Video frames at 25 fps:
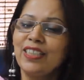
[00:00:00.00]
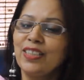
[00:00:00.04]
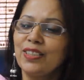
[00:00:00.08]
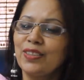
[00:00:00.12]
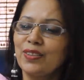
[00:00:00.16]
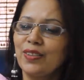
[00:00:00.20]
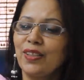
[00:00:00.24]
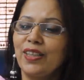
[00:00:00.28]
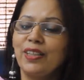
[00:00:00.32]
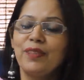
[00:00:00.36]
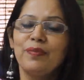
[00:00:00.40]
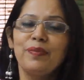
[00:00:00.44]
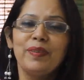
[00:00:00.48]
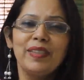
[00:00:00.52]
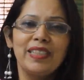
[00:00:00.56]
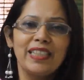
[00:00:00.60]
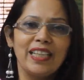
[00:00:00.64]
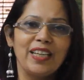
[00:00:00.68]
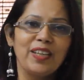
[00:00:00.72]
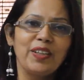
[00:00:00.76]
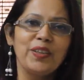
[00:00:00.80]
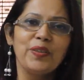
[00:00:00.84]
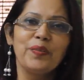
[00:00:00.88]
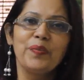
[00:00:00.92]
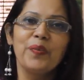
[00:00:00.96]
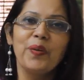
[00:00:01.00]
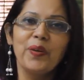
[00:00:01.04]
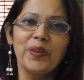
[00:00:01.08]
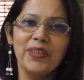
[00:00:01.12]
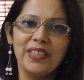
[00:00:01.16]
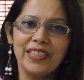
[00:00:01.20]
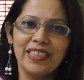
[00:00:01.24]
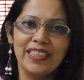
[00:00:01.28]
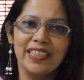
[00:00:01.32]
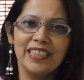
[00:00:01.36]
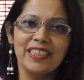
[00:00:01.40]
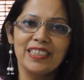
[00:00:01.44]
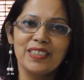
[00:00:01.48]
So let me tell you more
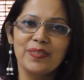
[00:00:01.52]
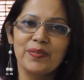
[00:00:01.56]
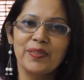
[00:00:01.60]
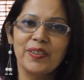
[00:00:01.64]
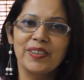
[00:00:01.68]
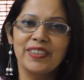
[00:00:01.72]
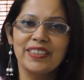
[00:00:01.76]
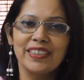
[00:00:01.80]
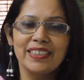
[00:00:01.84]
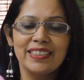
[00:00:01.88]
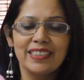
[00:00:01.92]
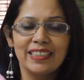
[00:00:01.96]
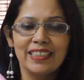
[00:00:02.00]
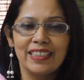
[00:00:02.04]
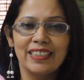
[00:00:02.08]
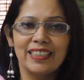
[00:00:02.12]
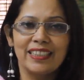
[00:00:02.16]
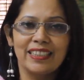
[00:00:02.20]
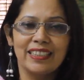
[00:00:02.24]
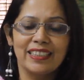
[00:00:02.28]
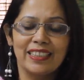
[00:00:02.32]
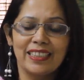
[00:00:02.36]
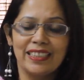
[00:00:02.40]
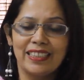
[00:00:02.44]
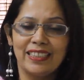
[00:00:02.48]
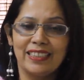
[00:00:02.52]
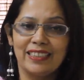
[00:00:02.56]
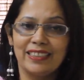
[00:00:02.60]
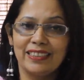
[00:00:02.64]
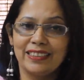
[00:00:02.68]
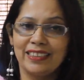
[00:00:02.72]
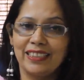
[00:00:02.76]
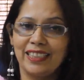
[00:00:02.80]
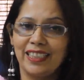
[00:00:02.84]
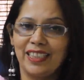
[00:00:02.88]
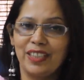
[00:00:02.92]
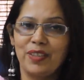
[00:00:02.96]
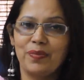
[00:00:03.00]
details about this
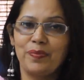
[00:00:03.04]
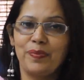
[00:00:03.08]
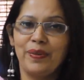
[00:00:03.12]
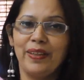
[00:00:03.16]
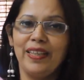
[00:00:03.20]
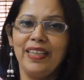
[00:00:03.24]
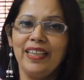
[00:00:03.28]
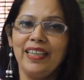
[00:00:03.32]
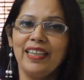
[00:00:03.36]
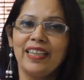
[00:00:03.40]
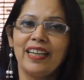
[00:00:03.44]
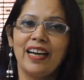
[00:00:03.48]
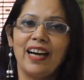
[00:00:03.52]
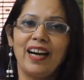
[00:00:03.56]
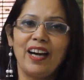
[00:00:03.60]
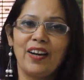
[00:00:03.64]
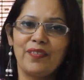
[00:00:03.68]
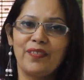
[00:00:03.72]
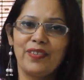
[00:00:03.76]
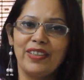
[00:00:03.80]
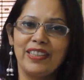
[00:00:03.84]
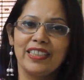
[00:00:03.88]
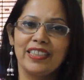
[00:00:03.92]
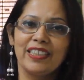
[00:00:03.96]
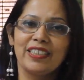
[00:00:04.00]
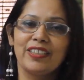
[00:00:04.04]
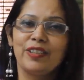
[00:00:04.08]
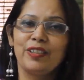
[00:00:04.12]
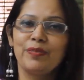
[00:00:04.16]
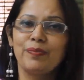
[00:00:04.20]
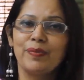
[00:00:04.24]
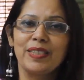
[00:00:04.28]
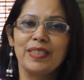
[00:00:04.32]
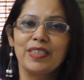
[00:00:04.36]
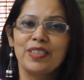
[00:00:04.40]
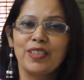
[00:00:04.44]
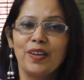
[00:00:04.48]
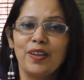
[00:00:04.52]
therapy, Ayurvedic
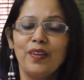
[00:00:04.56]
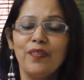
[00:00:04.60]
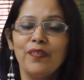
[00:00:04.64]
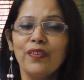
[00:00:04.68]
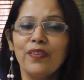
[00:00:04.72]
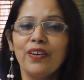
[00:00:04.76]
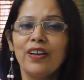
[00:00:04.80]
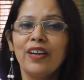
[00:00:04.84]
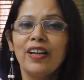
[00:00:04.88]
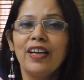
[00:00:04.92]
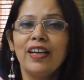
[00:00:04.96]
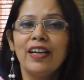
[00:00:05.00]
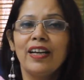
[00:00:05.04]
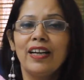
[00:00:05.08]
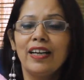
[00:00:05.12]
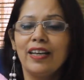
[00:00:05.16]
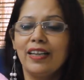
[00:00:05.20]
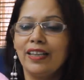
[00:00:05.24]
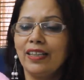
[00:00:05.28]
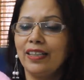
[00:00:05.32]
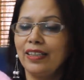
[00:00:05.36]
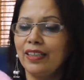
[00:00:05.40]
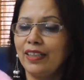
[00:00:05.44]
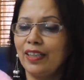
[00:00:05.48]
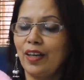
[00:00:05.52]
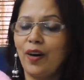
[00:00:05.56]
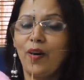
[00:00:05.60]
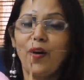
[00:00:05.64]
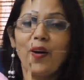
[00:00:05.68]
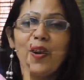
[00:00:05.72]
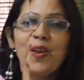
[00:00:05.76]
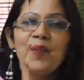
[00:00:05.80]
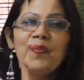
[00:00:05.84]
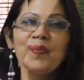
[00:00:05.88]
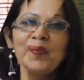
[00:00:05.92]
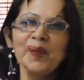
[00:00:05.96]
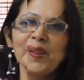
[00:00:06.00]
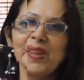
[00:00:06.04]
treatments of
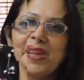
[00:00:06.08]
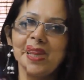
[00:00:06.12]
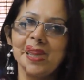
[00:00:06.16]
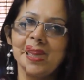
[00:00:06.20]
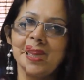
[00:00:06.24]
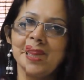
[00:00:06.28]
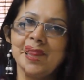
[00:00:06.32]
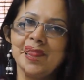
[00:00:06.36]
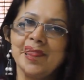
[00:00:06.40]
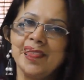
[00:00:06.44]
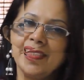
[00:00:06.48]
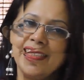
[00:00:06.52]
oil pulling.